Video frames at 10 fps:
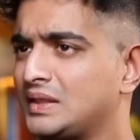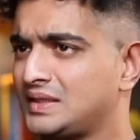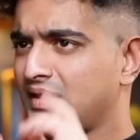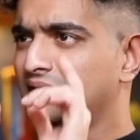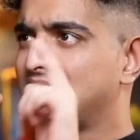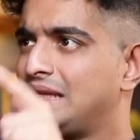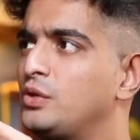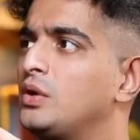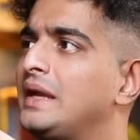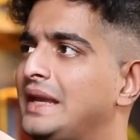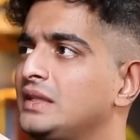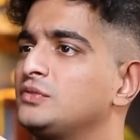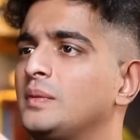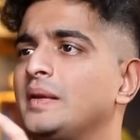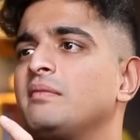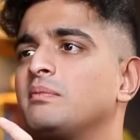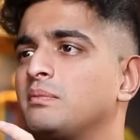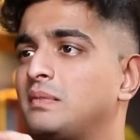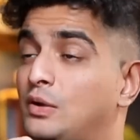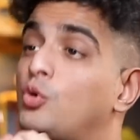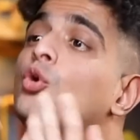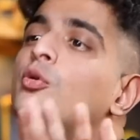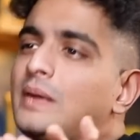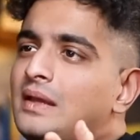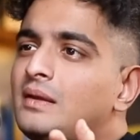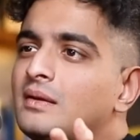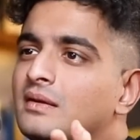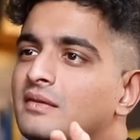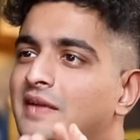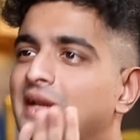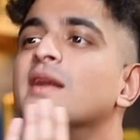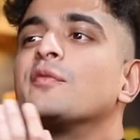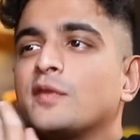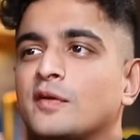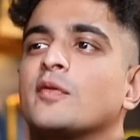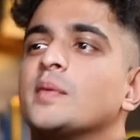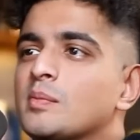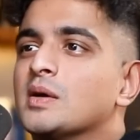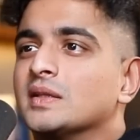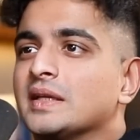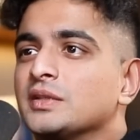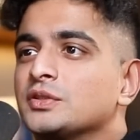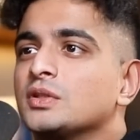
One second. A cellular age could be very different from your birth age.